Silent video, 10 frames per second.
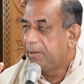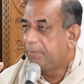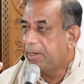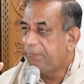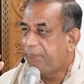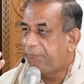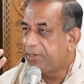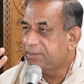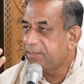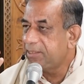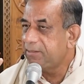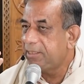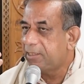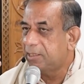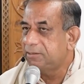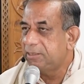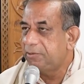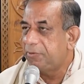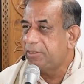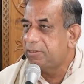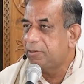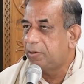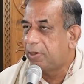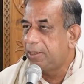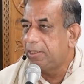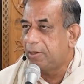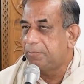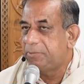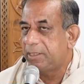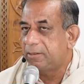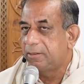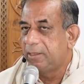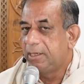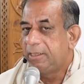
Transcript: By fixing the concentration on an object,